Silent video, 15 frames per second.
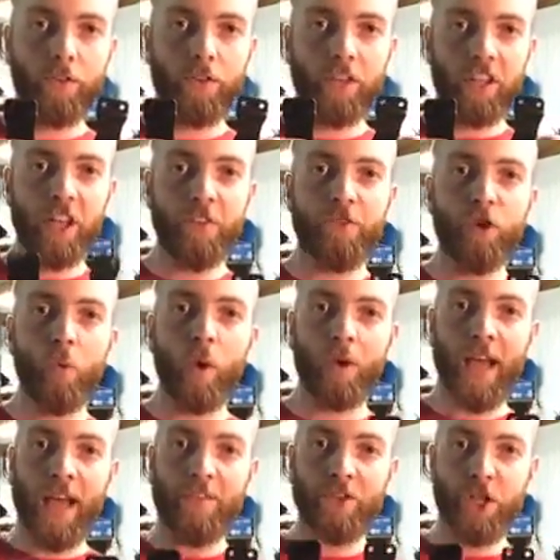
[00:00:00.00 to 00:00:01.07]
if you want to
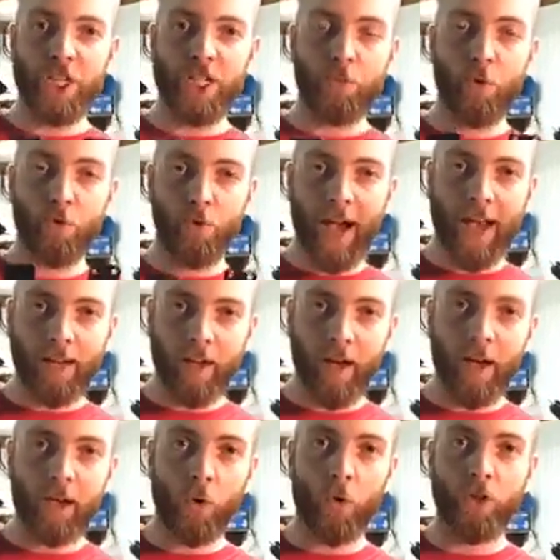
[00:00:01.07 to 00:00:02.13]
have adjustable ride
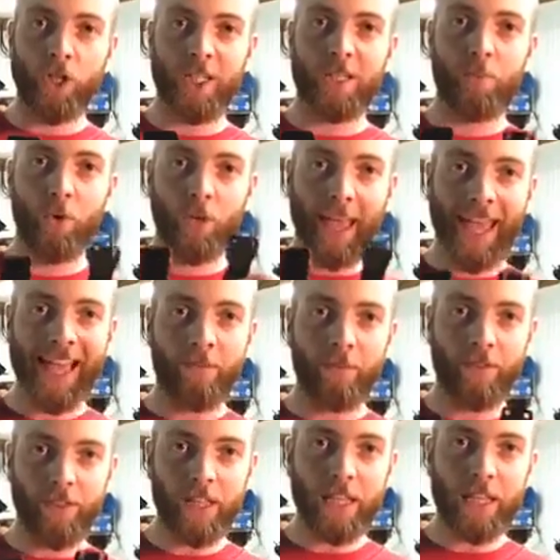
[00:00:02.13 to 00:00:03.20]
height or adjustable cant
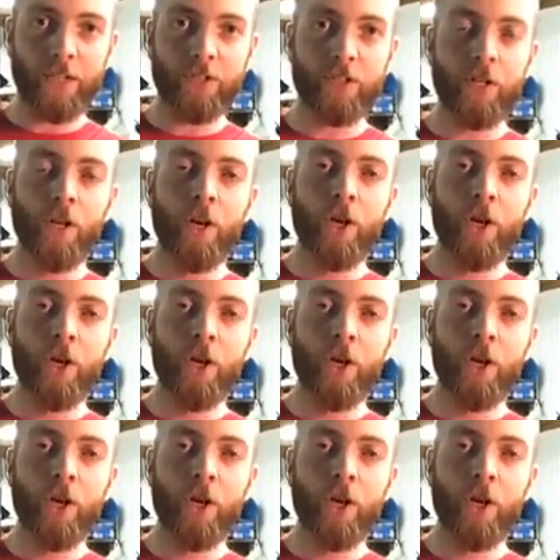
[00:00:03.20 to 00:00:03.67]
with these,